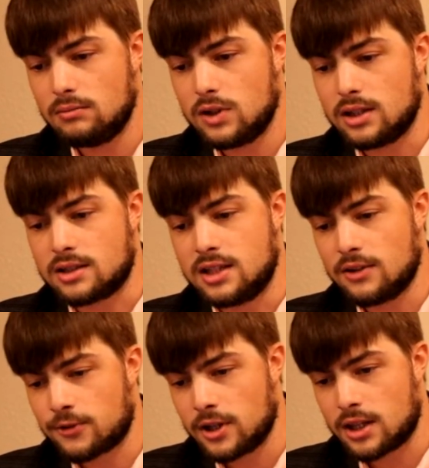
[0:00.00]
it's
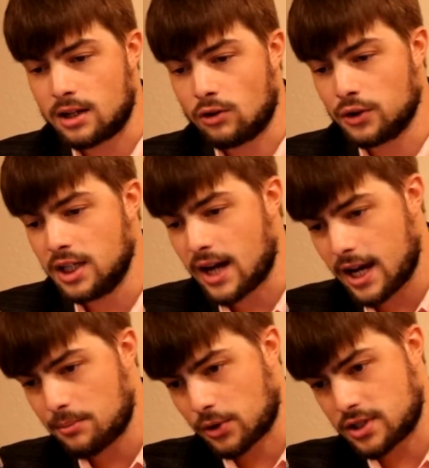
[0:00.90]
different than only
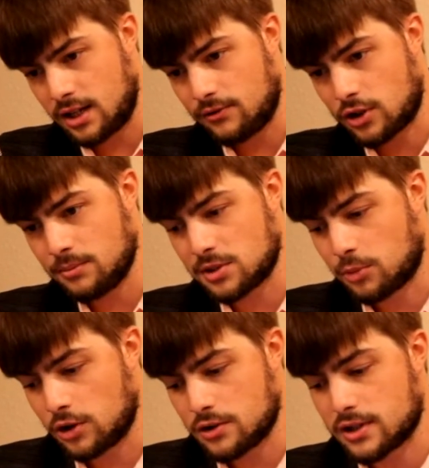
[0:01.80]
9% of Trump
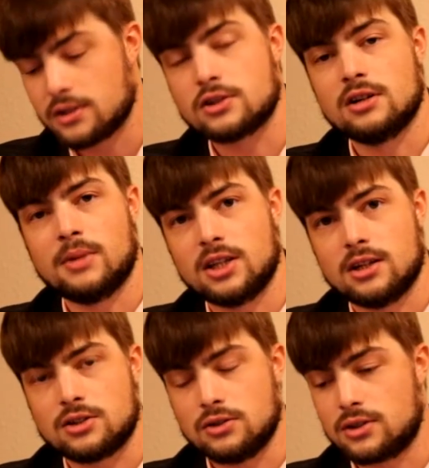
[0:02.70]
supporters are concerned about the
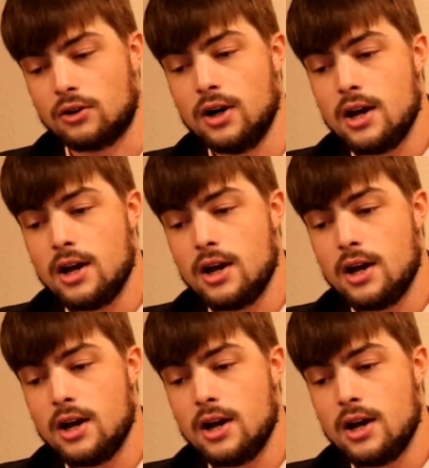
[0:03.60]
issue. So